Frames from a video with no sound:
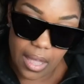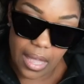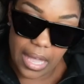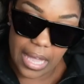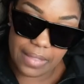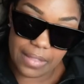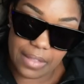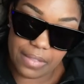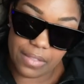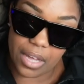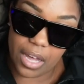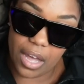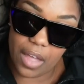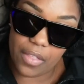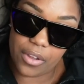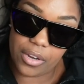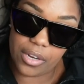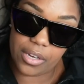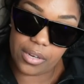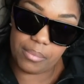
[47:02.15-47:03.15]
And then the
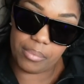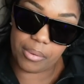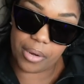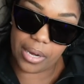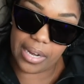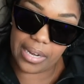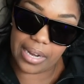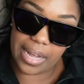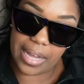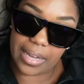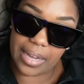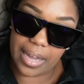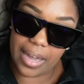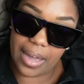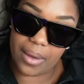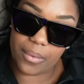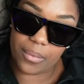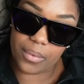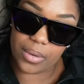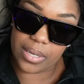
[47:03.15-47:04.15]
other brand I
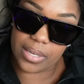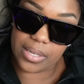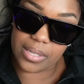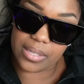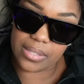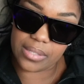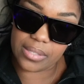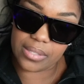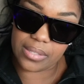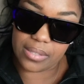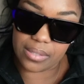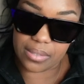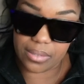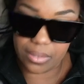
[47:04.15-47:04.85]
got was,